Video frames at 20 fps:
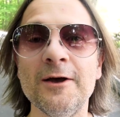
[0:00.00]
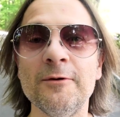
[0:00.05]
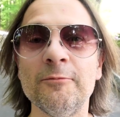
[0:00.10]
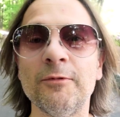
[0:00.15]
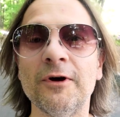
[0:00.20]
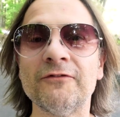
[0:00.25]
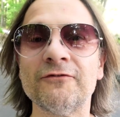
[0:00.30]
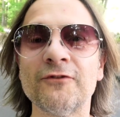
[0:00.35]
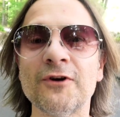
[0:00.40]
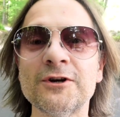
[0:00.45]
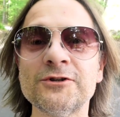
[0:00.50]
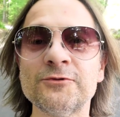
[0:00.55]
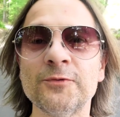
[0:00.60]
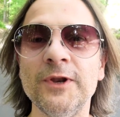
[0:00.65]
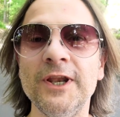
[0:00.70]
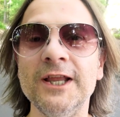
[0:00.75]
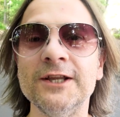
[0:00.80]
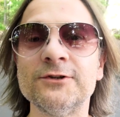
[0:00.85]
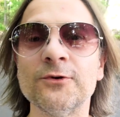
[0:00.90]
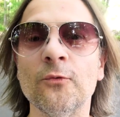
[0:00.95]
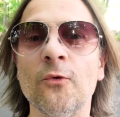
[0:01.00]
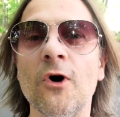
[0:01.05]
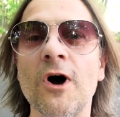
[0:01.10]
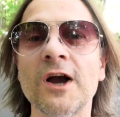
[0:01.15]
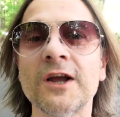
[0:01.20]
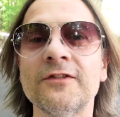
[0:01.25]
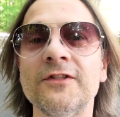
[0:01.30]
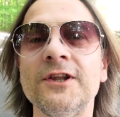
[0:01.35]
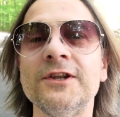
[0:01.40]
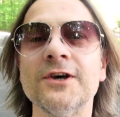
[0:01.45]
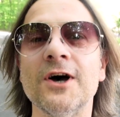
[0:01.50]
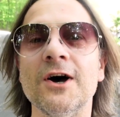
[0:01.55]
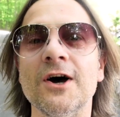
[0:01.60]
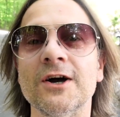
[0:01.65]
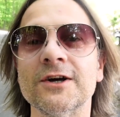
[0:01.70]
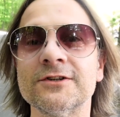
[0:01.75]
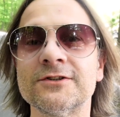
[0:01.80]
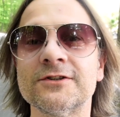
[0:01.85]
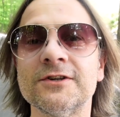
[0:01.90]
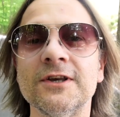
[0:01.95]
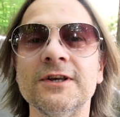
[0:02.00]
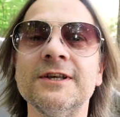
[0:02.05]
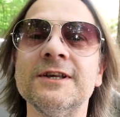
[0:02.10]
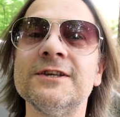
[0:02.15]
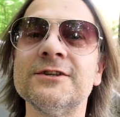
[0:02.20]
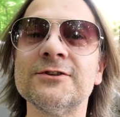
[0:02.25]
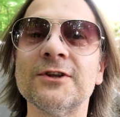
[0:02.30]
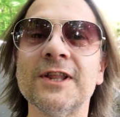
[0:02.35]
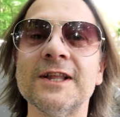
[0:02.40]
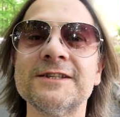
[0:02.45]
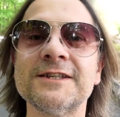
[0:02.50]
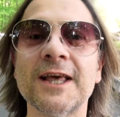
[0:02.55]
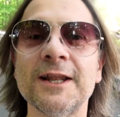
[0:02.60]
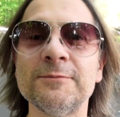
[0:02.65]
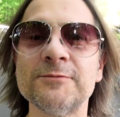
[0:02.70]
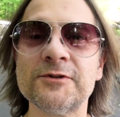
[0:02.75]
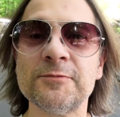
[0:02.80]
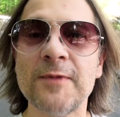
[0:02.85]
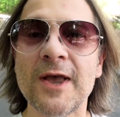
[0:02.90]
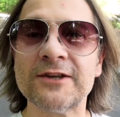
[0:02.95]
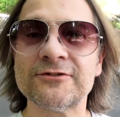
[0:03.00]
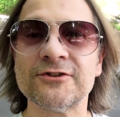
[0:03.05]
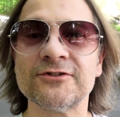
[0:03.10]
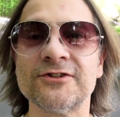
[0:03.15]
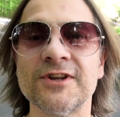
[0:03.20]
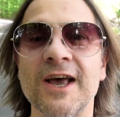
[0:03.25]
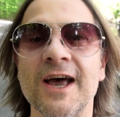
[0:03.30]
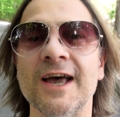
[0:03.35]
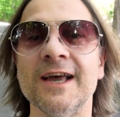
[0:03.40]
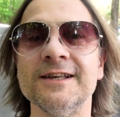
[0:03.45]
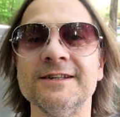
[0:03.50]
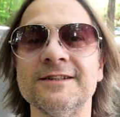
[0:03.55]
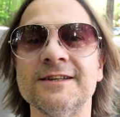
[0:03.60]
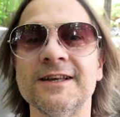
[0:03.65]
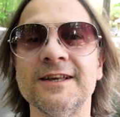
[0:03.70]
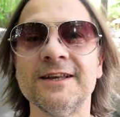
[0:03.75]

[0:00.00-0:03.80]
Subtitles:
But first we need to walk the dogs. So let's get them some exercise.